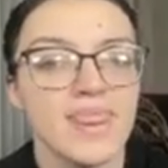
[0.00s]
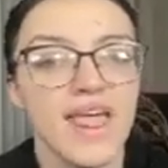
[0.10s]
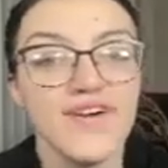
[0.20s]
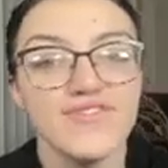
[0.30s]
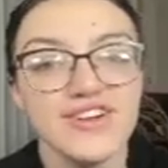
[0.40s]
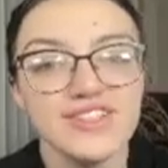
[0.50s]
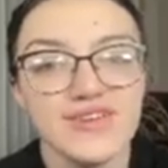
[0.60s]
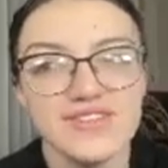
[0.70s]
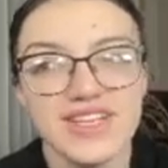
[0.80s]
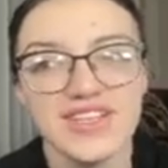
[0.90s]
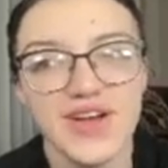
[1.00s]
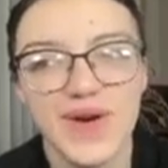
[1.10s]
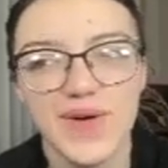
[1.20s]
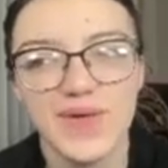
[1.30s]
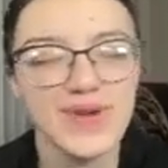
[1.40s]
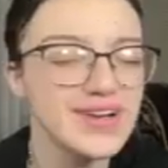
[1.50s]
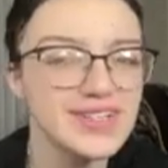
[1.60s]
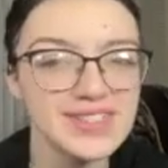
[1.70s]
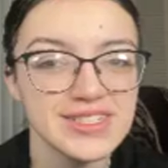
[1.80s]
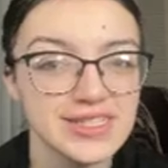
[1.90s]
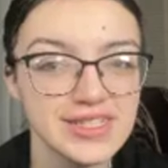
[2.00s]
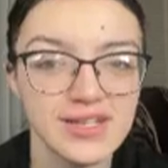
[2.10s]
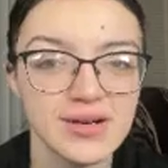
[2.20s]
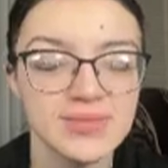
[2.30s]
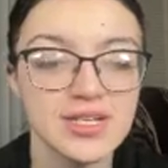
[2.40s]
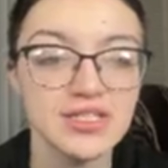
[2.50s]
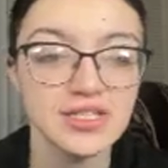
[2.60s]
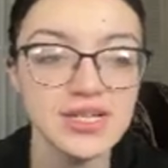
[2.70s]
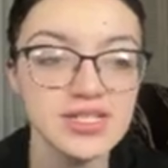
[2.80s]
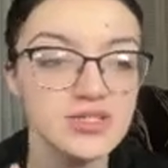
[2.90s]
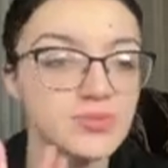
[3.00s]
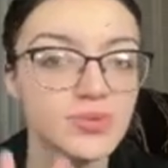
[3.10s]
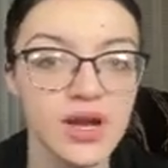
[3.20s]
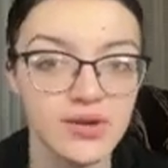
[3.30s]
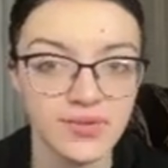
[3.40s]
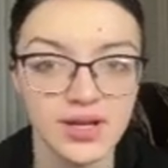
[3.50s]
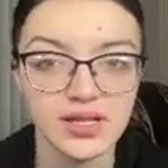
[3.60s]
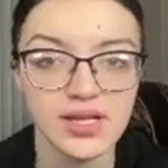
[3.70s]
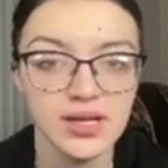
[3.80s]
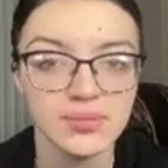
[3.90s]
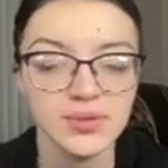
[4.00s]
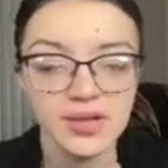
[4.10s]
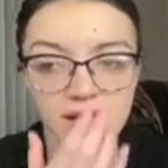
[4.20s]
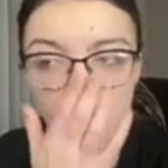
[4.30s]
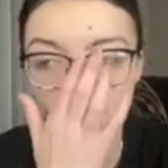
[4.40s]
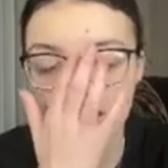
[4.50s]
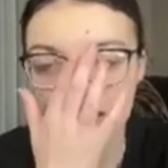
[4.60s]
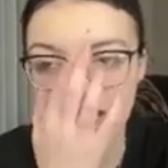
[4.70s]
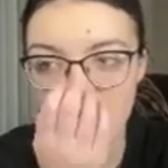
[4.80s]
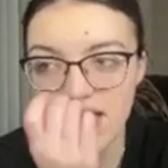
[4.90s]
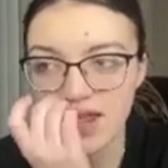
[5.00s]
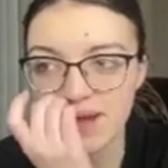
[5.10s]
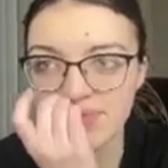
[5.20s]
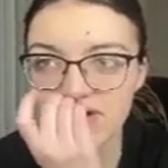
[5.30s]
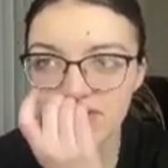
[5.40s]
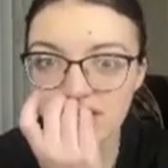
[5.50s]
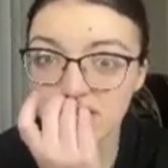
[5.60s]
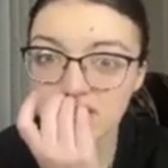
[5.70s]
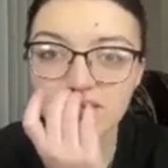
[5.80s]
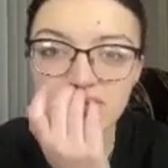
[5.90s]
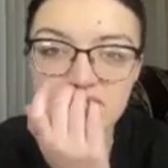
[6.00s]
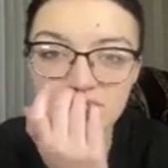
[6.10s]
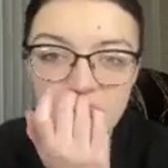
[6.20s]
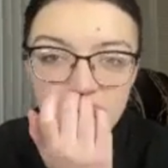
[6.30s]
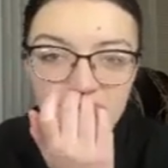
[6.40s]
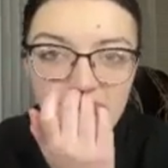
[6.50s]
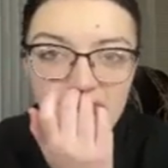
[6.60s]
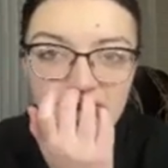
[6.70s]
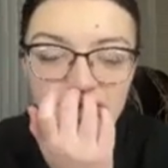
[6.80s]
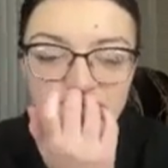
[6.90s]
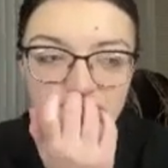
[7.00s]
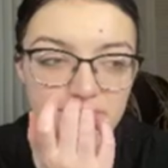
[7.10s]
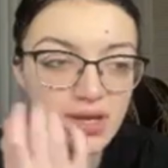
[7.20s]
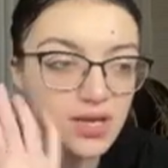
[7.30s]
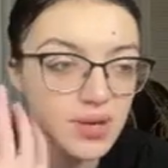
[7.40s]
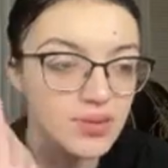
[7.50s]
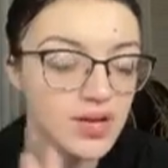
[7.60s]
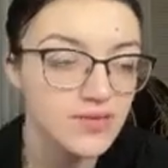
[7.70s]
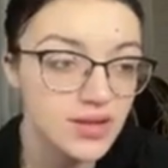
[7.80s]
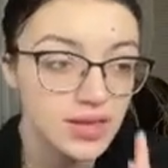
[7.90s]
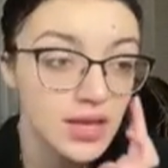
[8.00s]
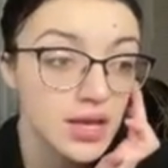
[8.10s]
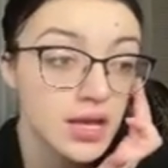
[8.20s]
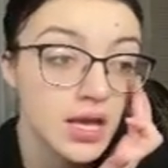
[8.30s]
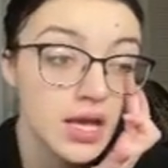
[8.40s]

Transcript: at first I was like, no, red doesn't look good on me because she has this bright red lip and I'm not really good with the smoky eyes for makeup and everything.